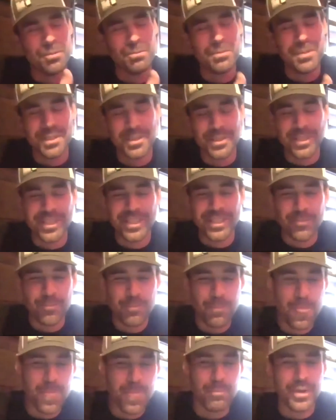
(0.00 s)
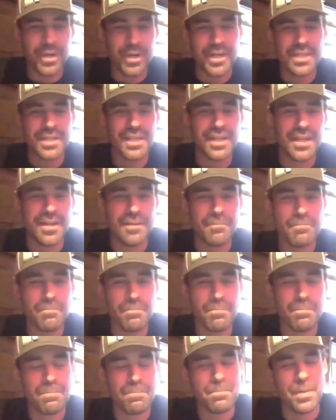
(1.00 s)
building But
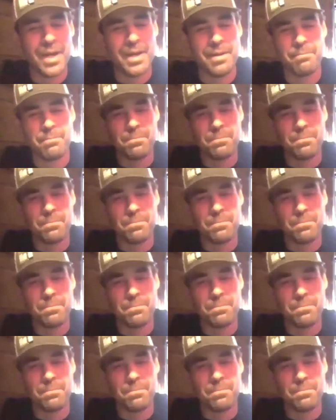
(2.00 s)
by